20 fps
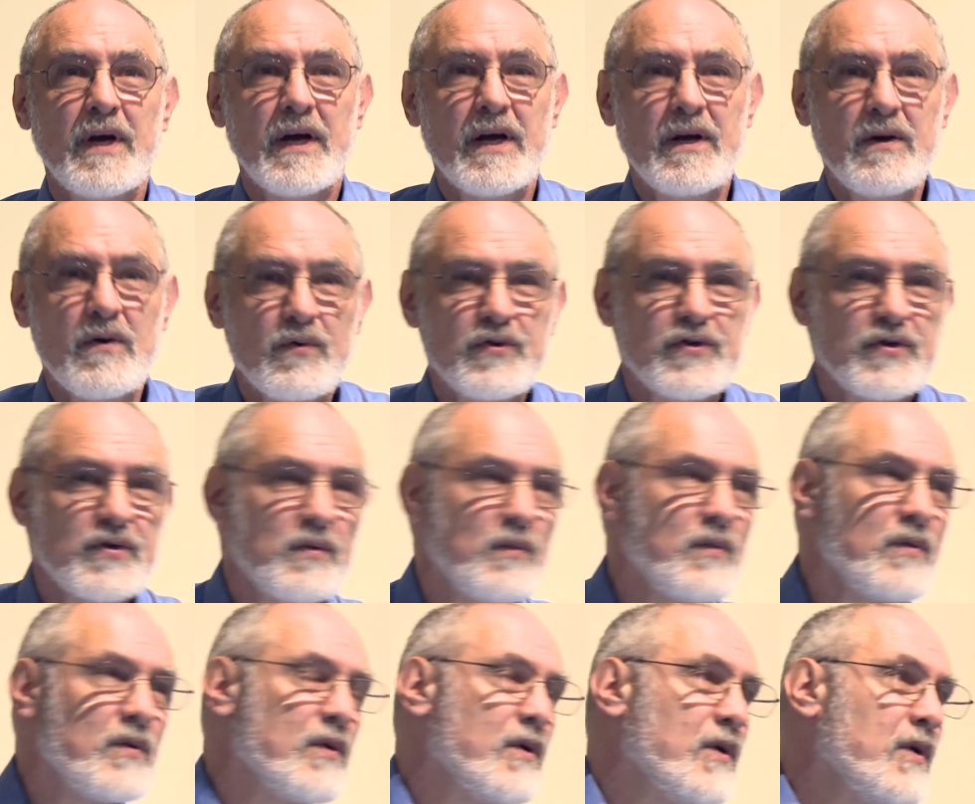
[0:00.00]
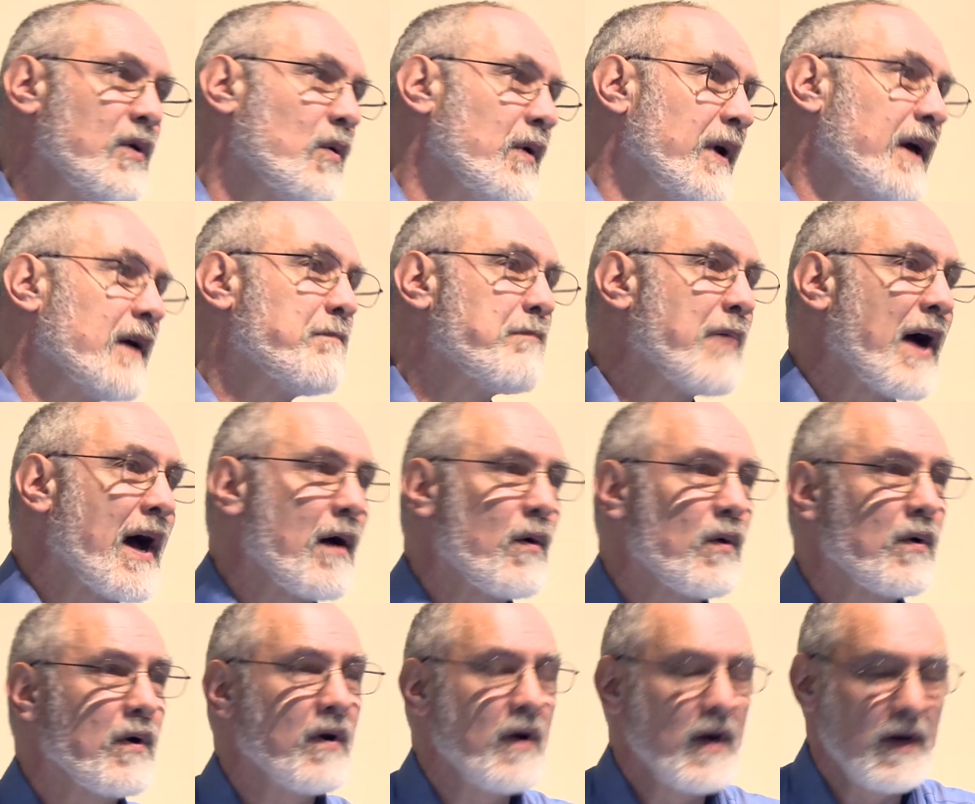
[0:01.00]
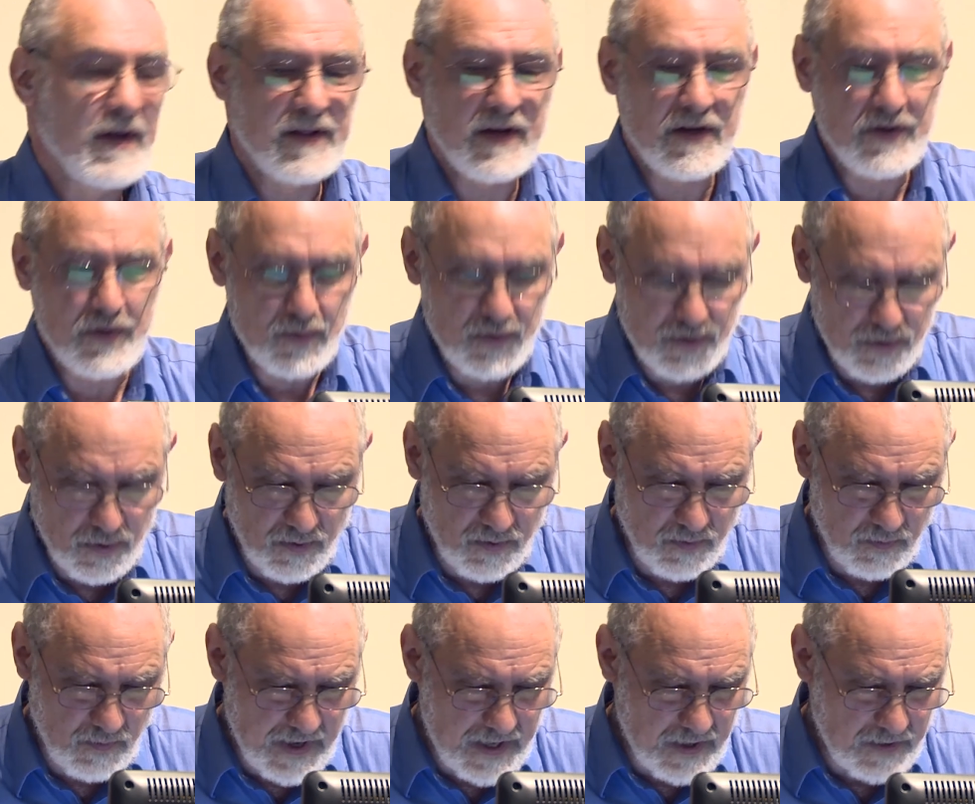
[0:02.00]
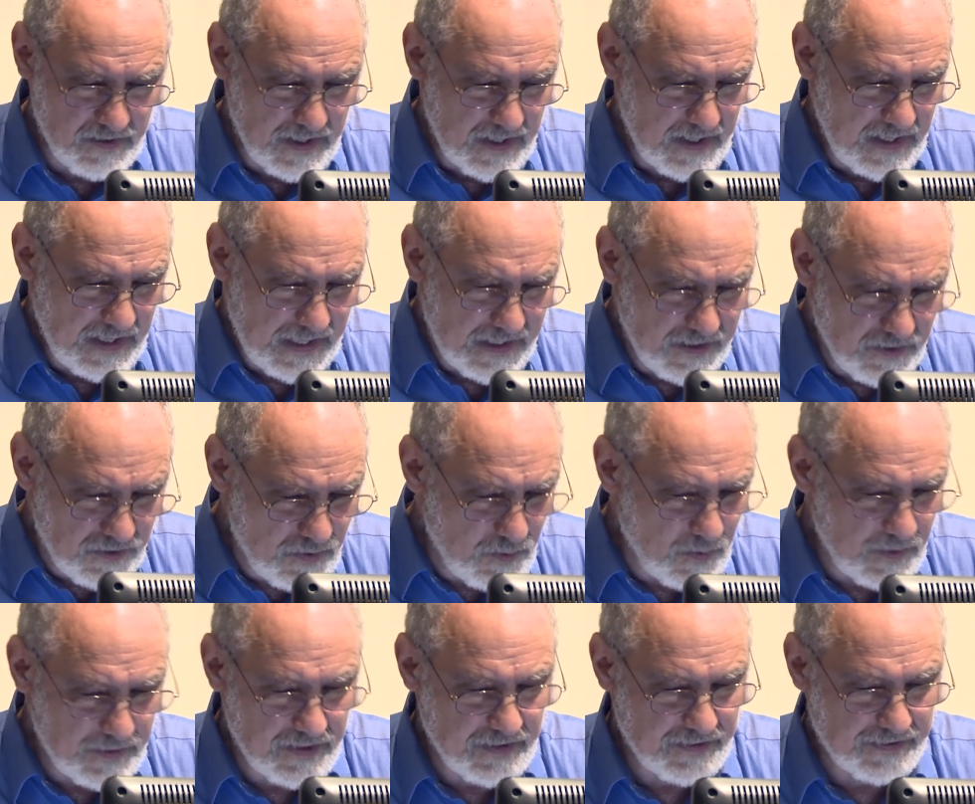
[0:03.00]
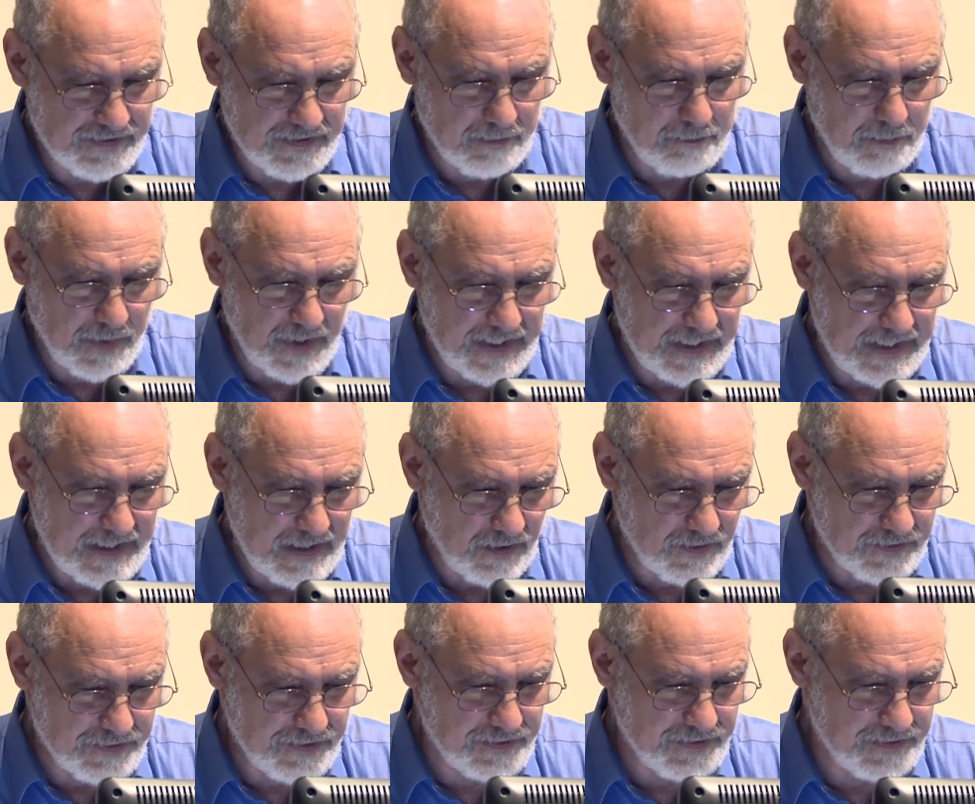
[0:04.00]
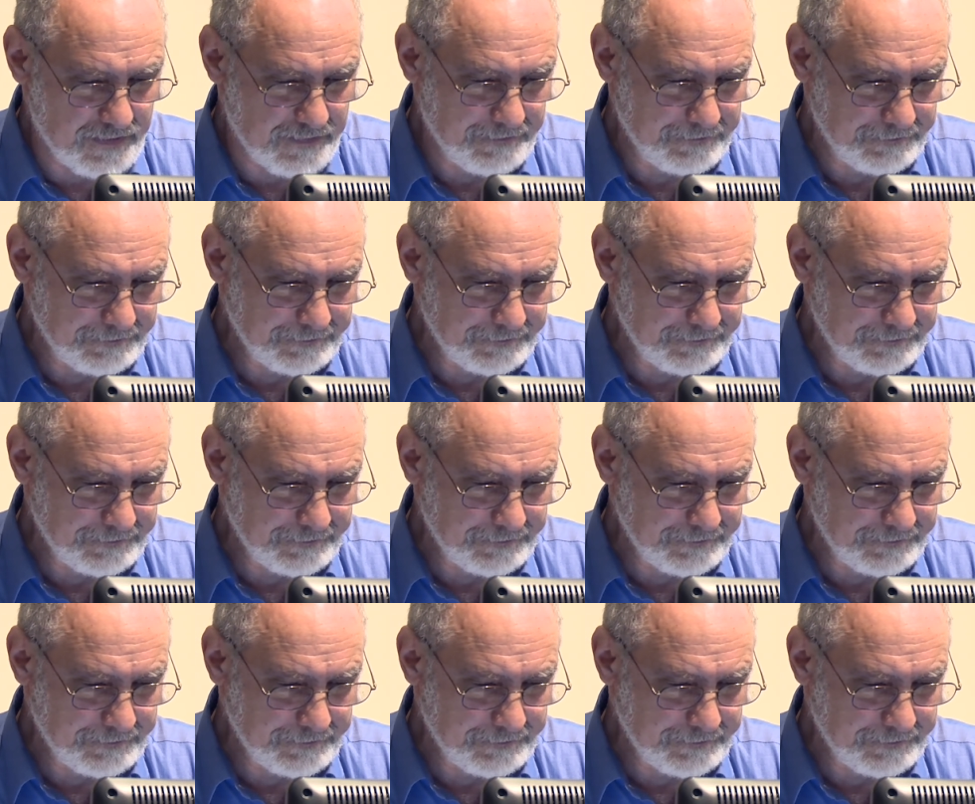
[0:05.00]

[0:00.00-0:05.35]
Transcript: and no sooner do you get power than you turn around and do it to somebody else.